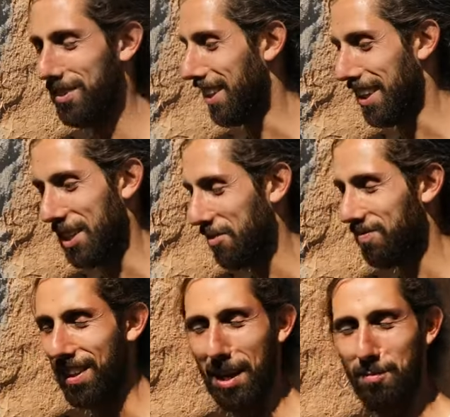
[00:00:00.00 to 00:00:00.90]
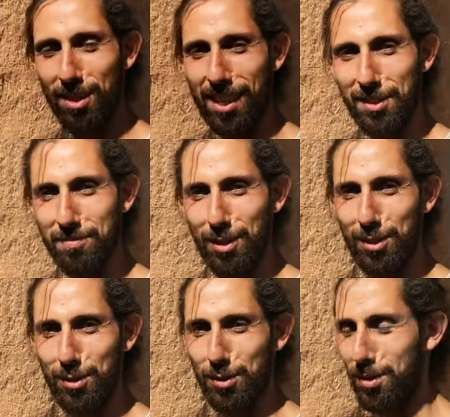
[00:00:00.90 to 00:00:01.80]
It's like, I'm
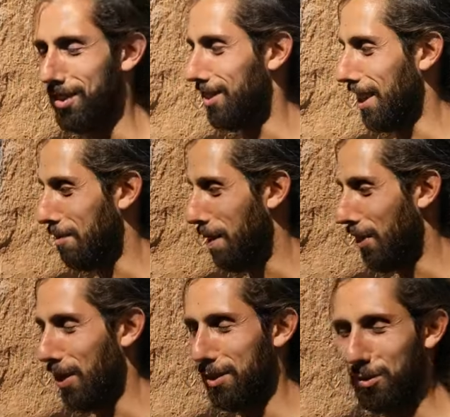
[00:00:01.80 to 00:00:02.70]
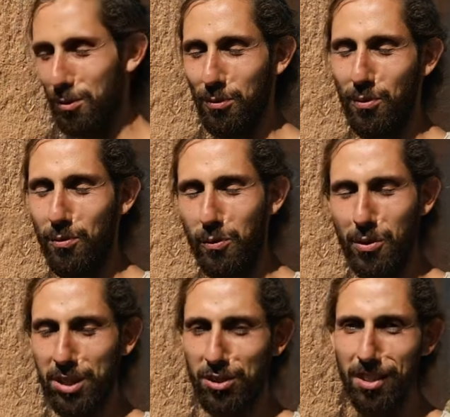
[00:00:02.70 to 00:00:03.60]
not used to it. Just like make things
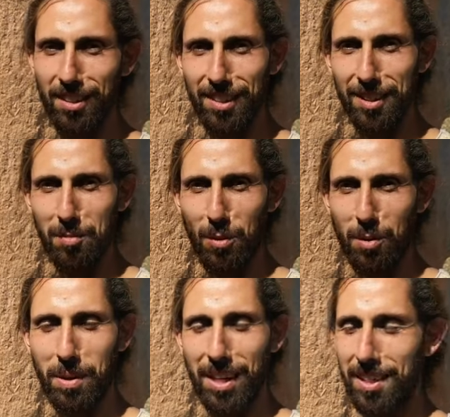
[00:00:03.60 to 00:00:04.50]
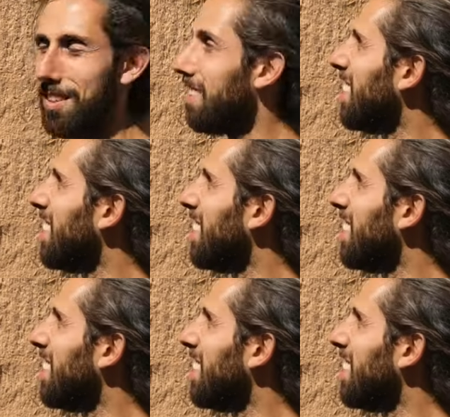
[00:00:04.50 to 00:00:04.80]
functional. It's more my.